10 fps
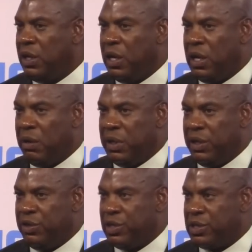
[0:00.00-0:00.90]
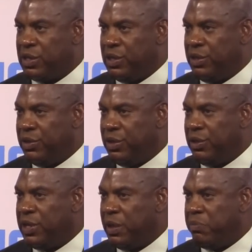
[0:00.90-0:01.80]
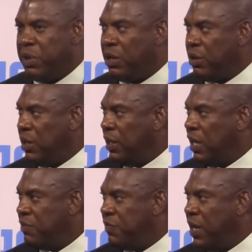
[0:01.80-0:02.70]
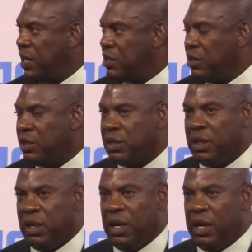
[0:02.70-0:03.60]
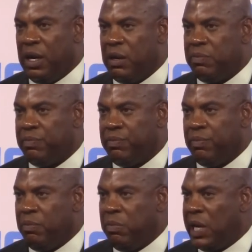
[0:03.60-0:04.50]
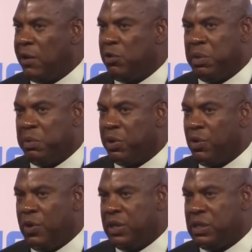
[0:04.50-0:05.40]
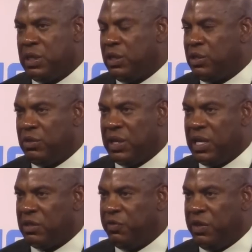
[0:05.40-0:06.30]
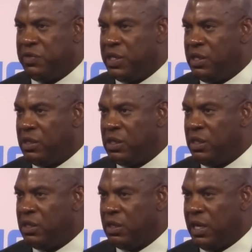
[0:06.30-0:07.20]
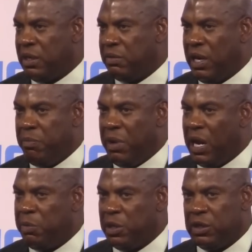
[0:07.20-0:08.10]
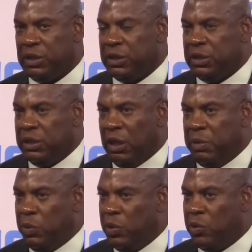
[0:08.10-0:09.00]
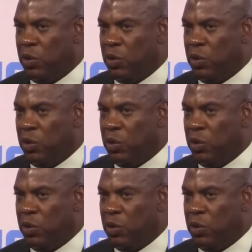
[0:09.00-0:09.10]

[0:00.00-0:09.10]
um, and you just you, you, get better a lot faster. Um, but I remember going into the 2015 season at, at Bama. I mean, we were